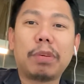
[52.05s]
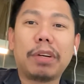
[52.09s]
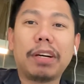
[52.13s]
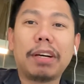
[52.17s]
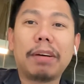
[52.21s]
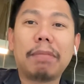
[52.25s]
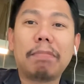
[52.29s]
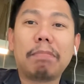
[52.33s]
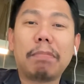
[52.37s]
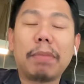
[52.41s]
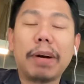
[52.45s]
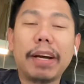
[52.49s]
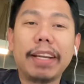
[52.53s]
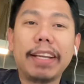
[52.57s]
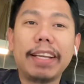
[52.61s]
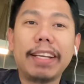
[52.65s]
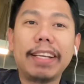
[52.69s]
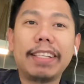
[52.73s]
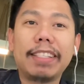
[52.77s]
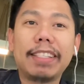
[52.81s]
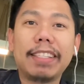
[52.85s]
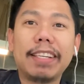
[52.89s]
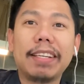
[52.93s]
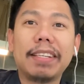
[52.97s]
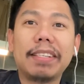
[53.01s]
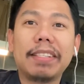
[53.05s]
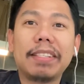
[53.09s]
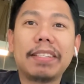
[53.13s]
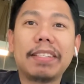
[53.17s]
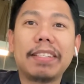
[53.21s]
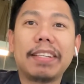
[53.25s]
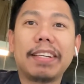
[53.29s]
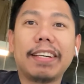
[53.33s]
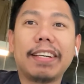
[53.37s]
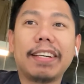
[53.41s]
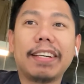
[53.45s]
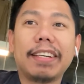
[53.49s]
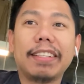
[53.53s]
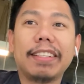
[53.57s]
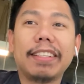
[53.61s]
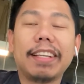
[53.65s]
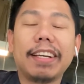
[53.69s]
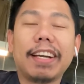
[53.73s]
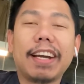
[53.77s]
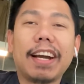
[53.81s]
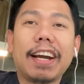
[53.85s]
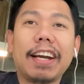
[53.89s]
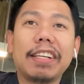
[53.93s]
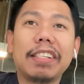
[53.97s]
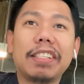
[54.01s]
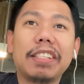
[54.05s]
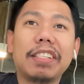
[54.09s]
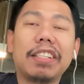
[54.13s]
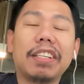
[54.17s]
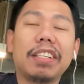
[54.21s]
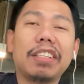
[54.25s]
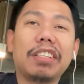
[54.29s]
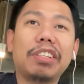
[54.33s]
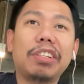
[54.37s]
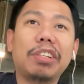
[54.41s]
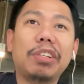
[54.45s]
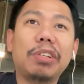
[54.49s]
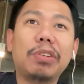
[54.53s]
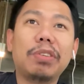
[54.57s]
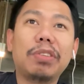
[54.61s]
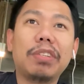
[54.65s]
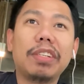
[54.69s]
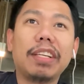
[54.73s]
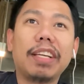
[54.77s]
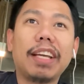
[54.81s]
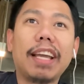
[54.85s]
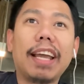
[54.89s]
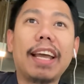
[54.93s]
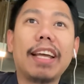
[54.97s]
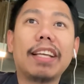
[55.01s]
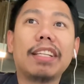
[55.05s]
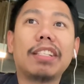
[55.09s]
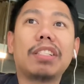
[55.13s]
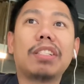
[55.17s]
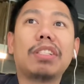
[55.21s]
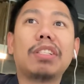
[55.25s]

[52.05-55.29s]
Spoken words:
money, since the currency that they're using has